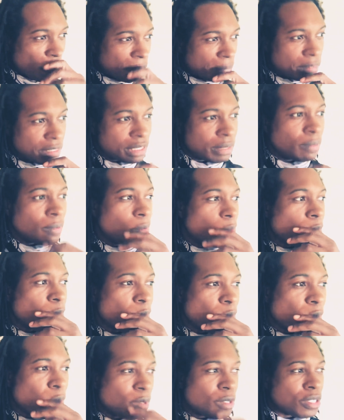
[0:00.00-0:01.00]
someone who
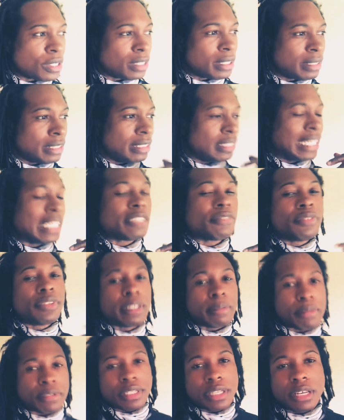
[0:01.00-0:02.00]
goes thinks for
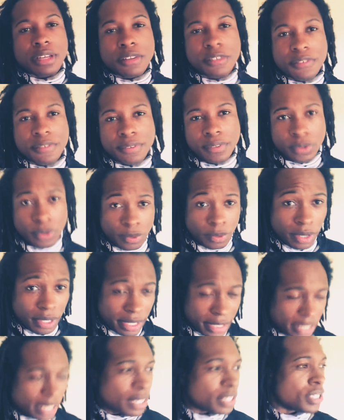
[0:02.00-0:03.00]
themselves, who are
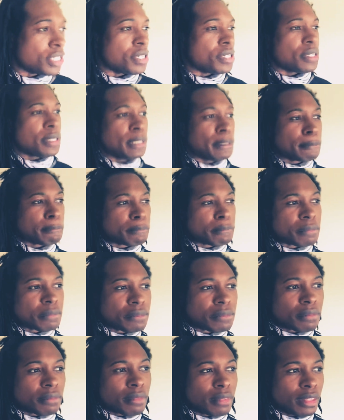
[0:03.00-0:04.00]
conscious,
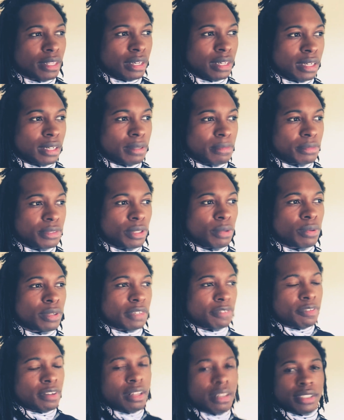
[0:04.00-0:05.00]
don't want to
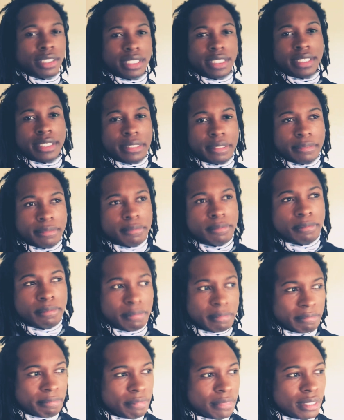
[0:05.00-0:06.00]
follow herd.
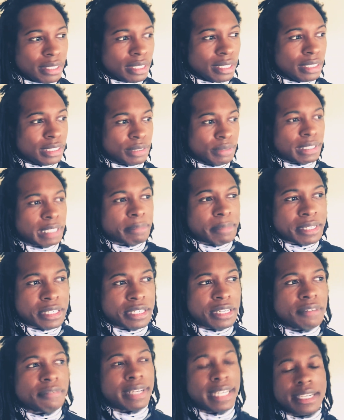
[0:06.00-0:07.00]
Someone like
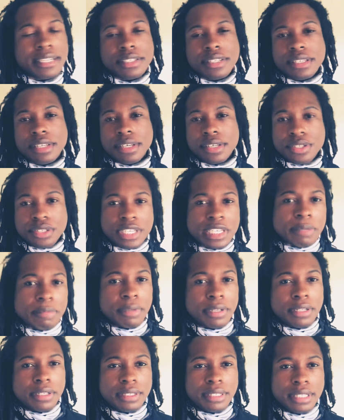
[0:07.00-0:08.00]
myself as
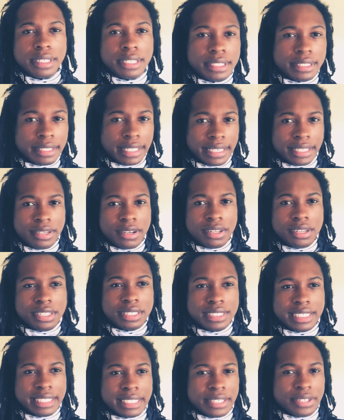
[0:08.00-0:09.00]
Sigma, they call this
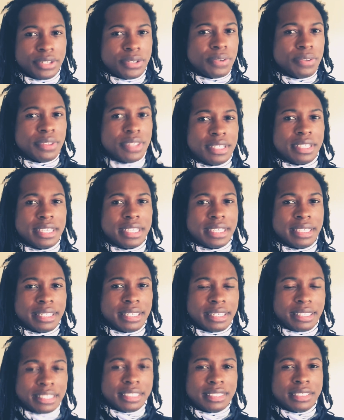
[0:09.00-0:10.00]
like a new thing.
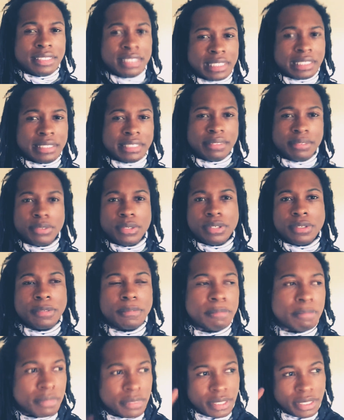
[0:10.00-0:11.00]
Well,
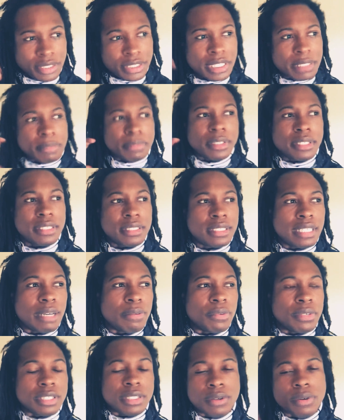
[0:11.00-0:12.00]
Sigma, I
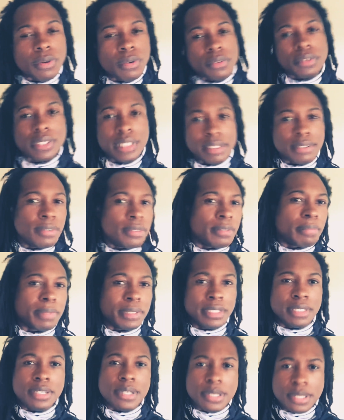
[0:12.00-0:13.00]
want to quote unquote
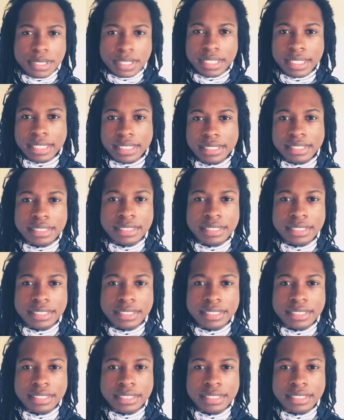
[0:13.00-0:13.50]
because like